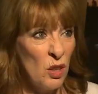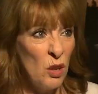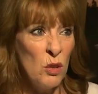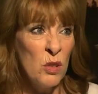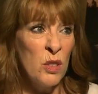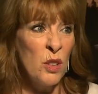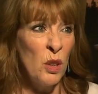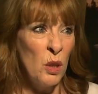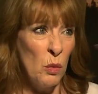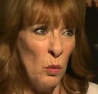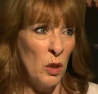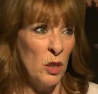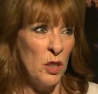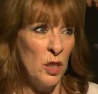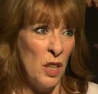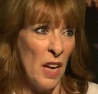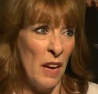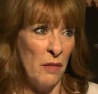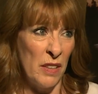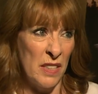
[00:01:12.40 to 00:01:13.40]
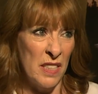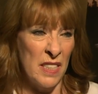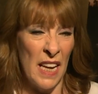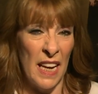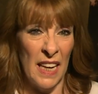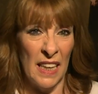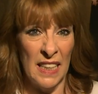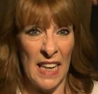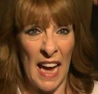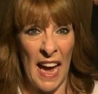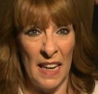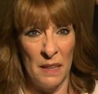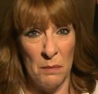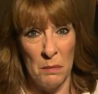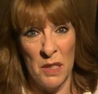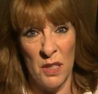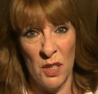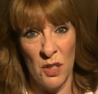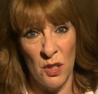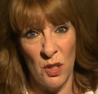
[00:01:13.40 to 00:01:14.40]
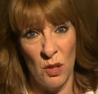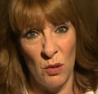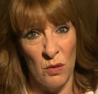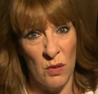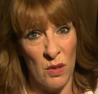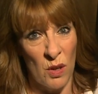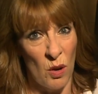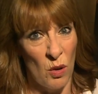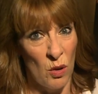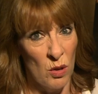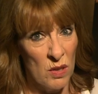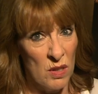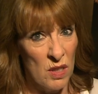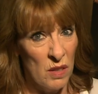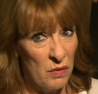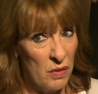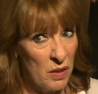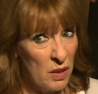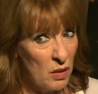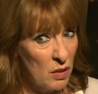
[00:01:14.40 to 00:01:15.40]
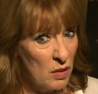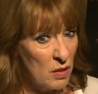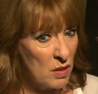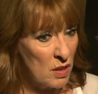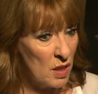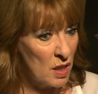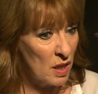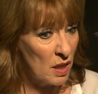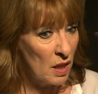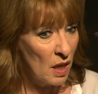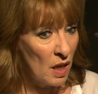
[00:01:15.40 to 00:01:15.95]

Who's going to want to have a second-hand Mrs Hughes corset, for God's sake?